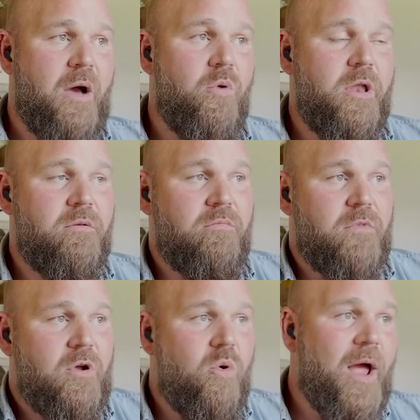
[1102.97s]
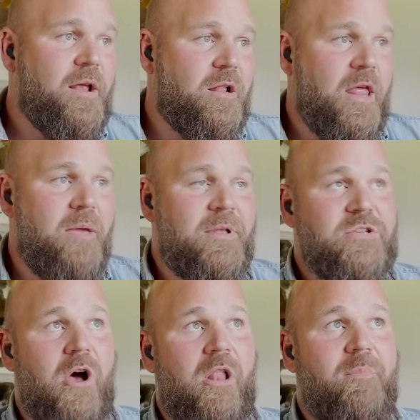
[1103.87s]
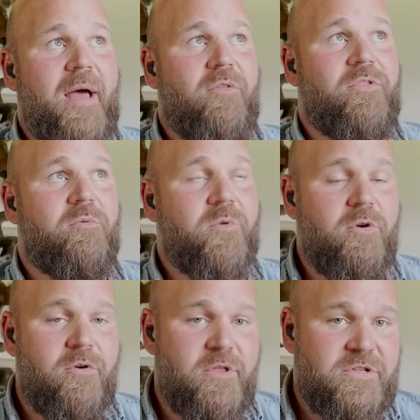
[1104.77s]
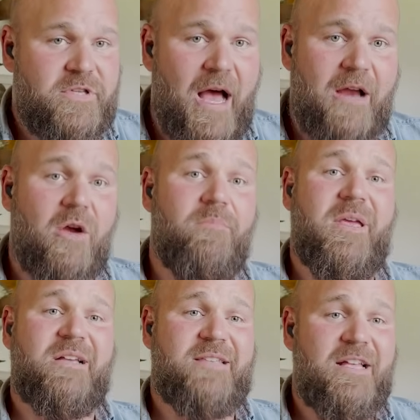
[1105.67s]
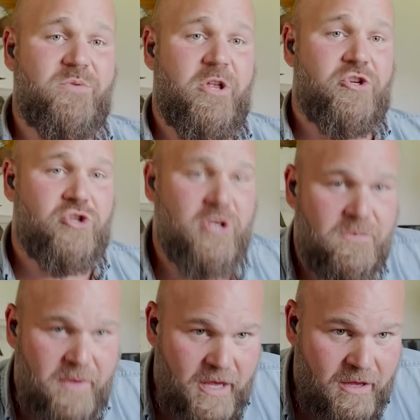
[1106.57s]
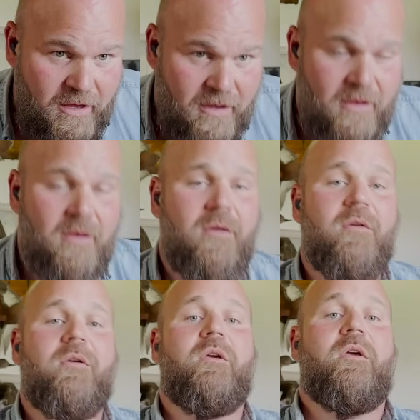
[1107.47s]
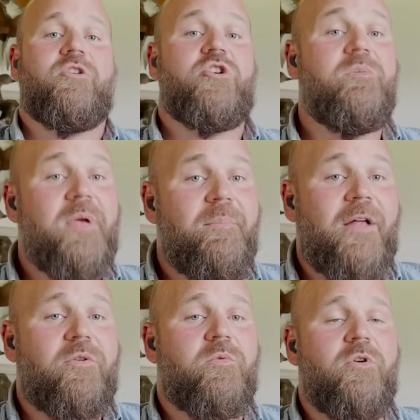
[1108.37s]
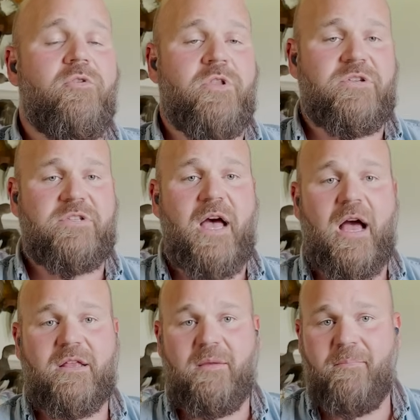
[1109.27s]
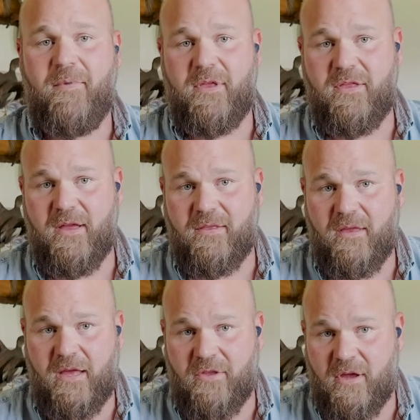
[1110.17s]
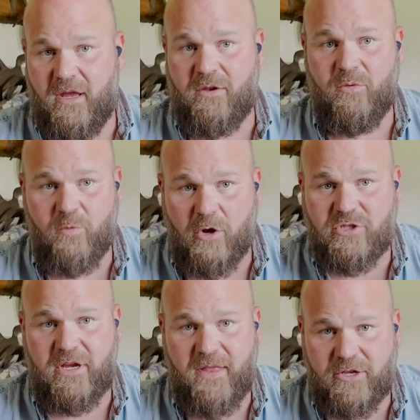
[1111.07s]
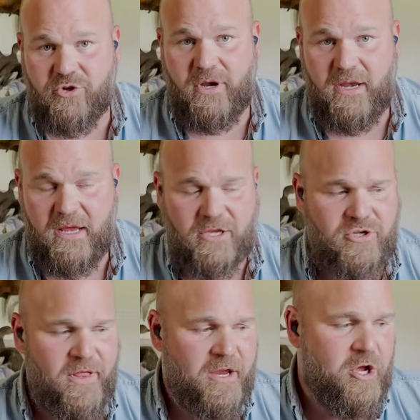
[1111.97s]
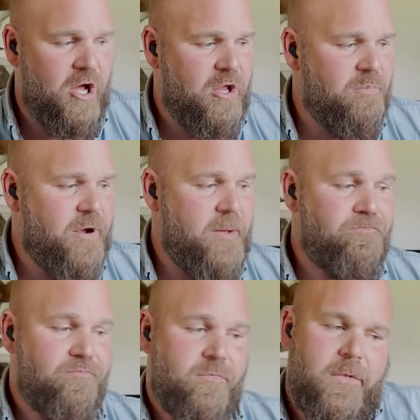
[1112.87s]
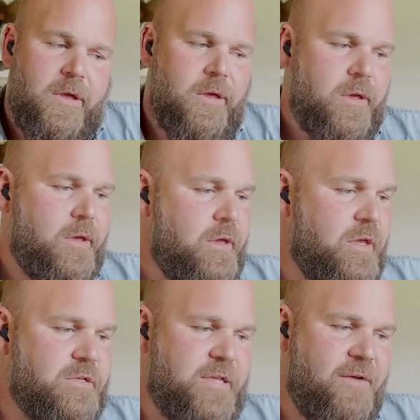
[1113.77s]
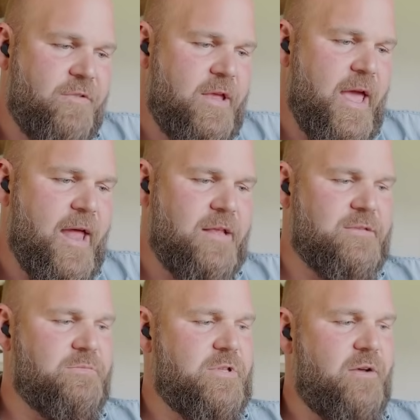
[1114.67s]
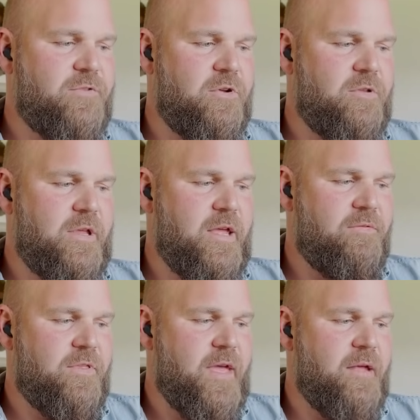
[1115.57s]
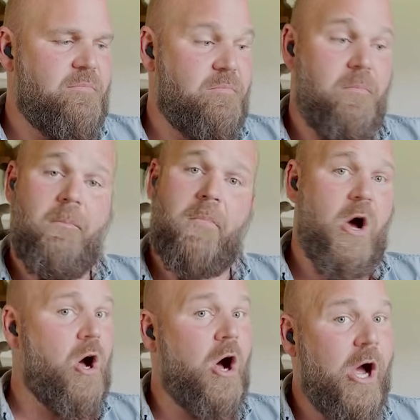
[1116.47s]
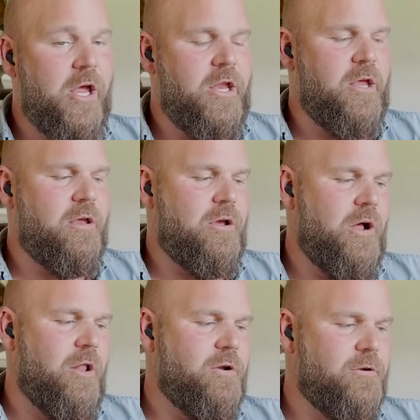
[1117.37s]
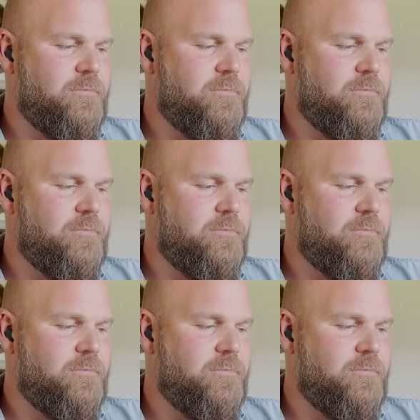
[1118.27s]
wouldn't quite claim it's all about the roux or the stock, because that's what it should be. Should be about the roux and the stock and the roasting of that trinity to get you that color, but he's definitely added some stuff to it to give it that mahogany color.